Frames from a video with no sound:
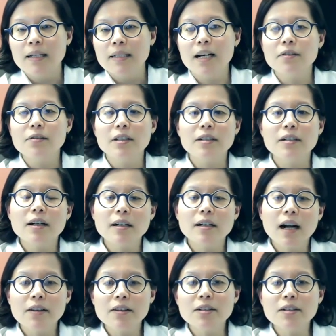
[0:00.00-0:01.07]
Now, there
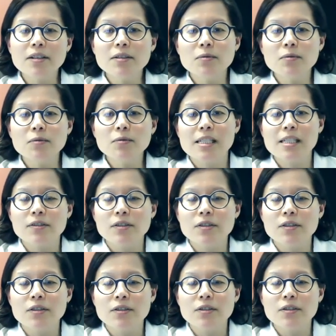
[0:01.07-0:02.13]
are other risk
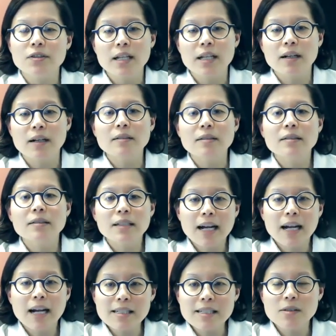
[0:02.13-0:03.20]
factors that are
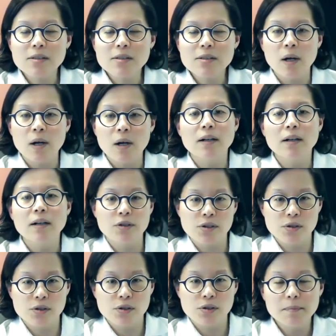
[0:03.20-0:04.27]
less well
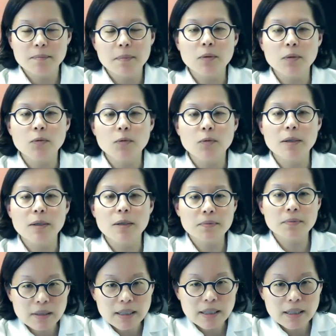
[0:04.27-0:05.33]
understood, but we
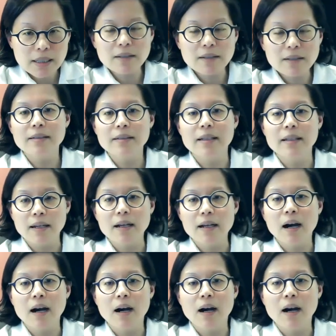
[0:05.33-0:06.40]
believe that they
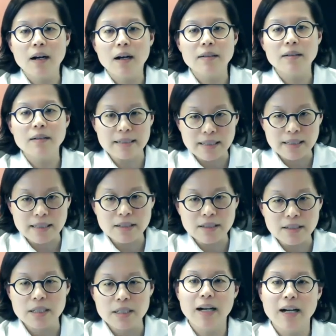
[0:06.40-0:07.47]
are indeed
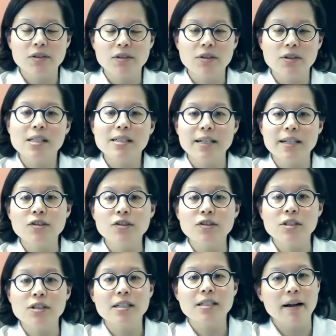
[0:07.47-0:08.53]
risk factors, such
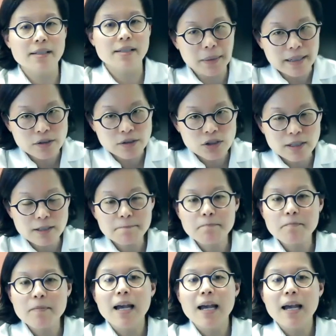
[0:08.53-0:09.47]
as constipation,